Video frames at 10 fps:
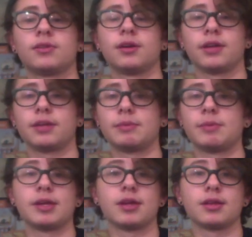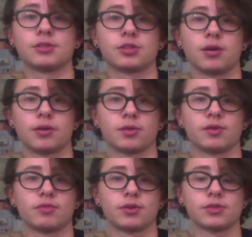A lot of people have been getting this card in the
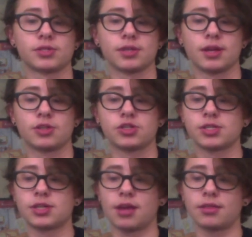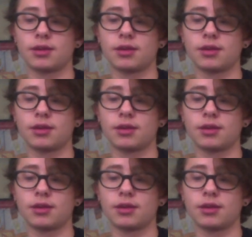reverse, and it's just saying that,